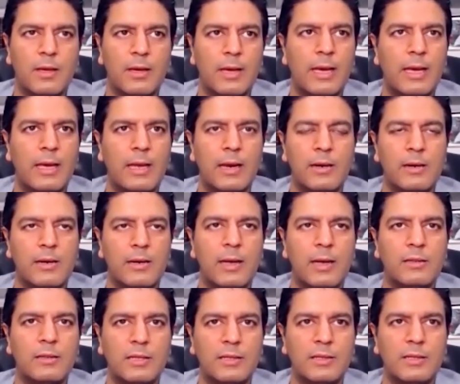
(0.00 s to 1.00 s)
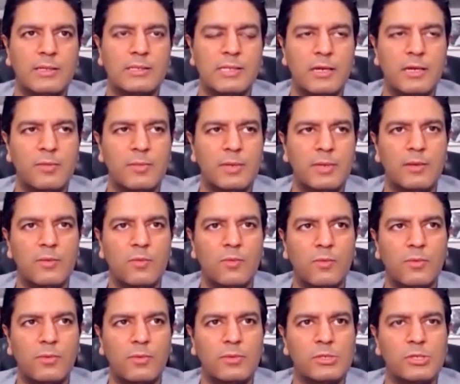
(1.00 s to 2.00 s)
And then they say to me,
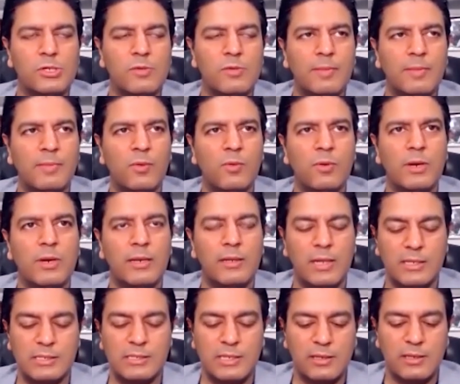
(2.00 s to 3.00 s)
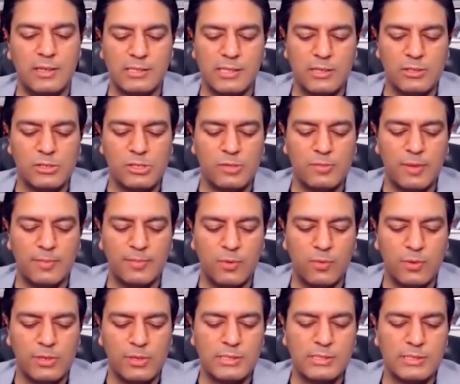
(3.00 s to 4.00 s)
do you remember what, and next day they say, do you remember
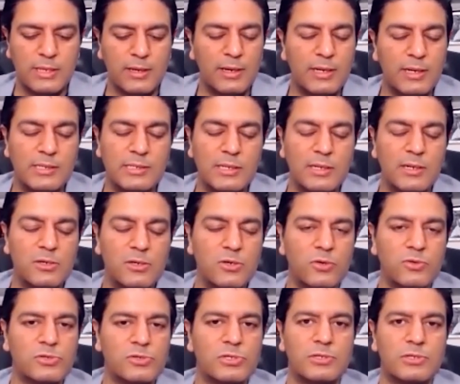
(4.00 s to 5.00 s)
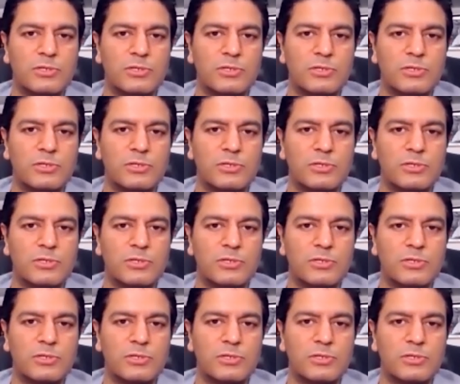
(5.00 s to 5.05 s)
what you said? And I said, I don't.